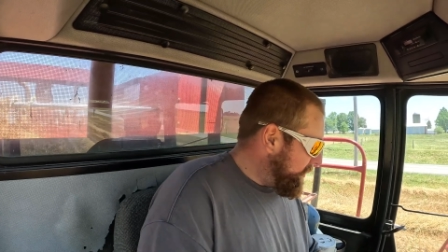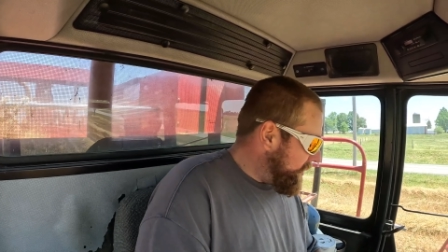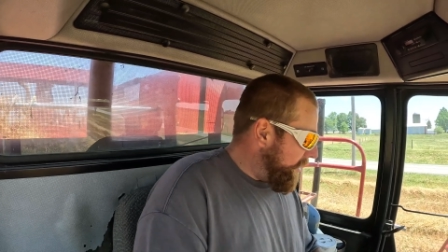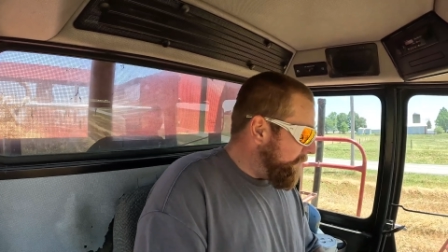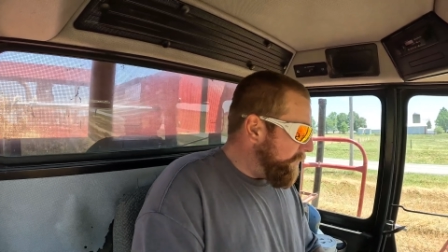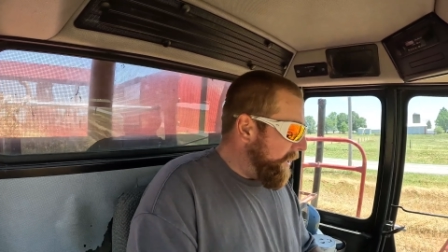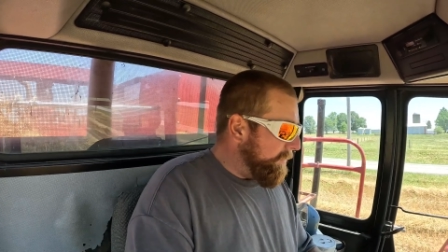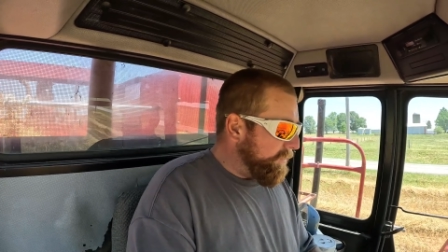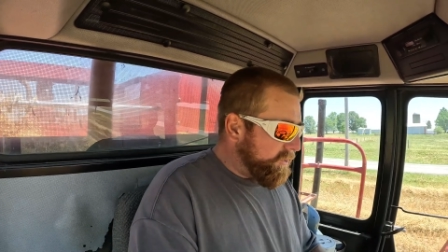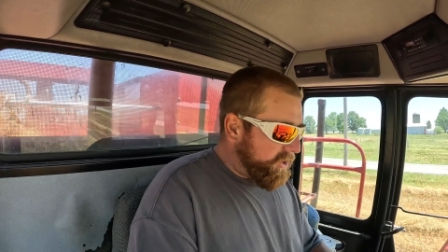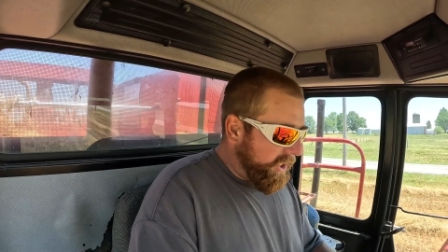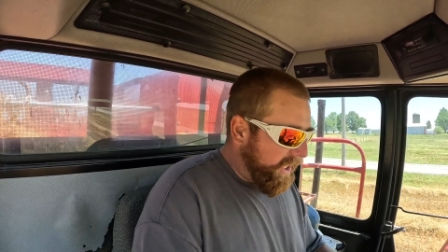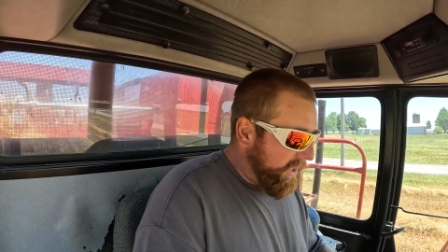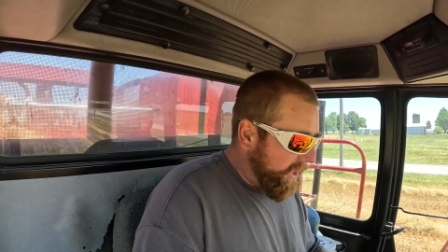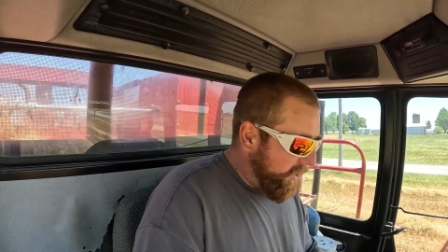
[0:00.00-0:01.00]
Some people
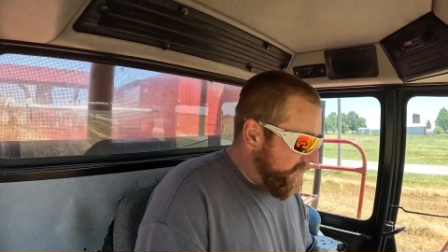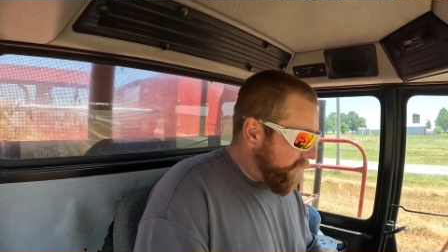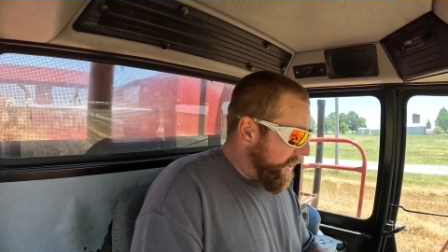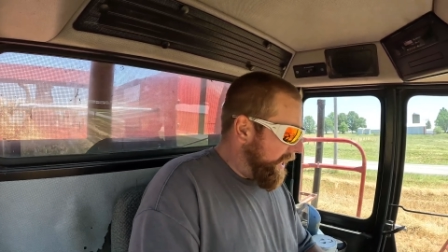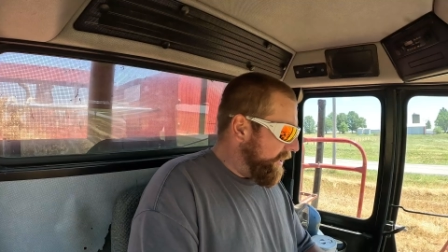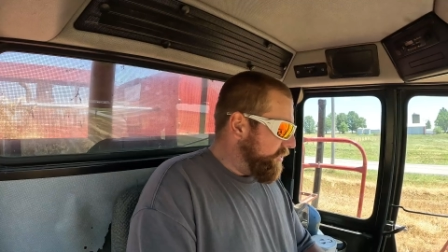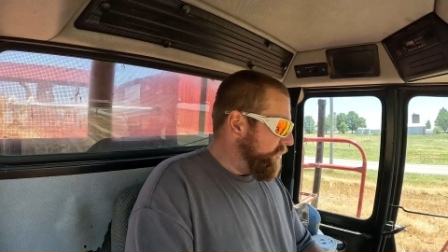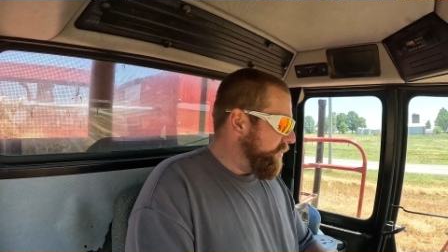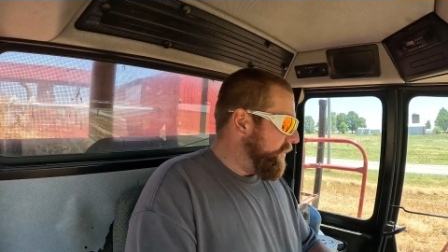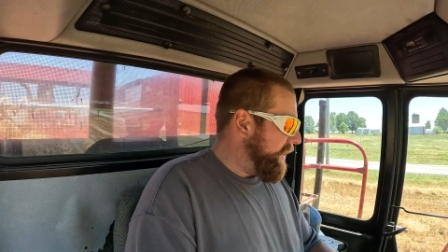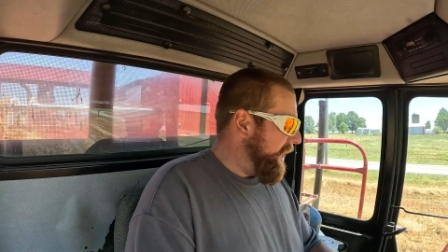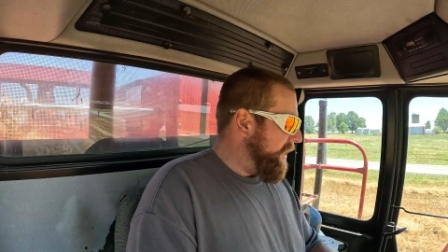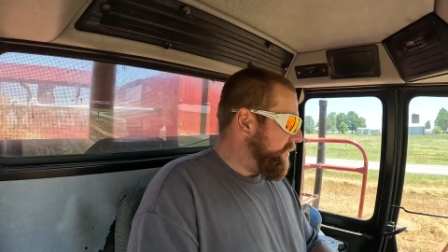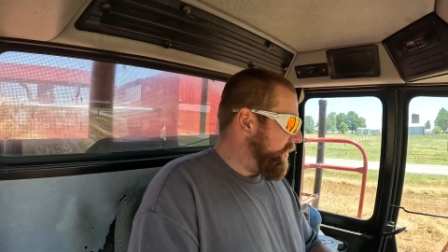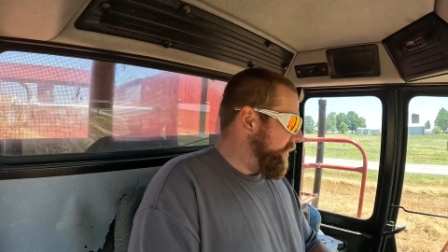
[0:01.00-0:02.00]
say they don't like doing
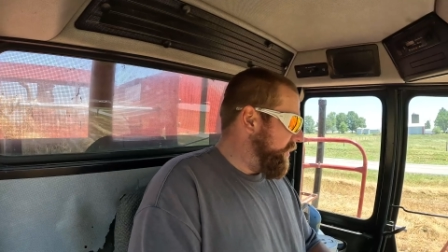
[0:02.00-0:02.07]
that.